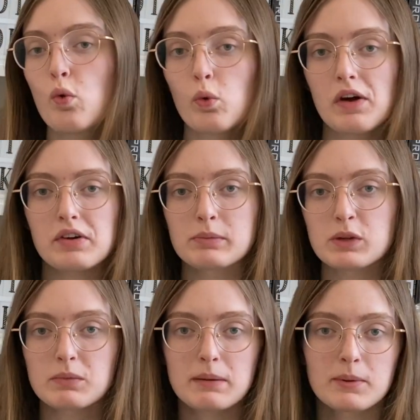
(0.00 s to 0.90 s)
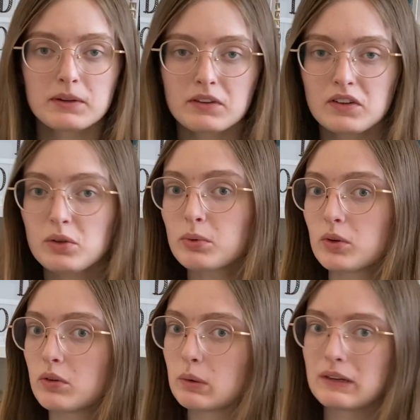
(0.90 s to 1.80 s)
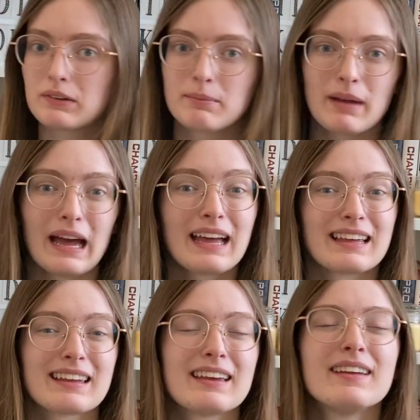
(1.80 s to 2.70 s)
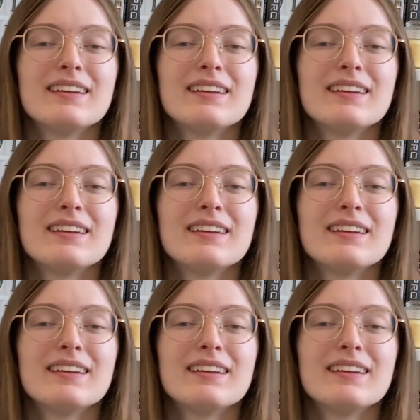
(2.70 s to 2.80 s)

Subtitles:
welcome to my booktube, or welcome back.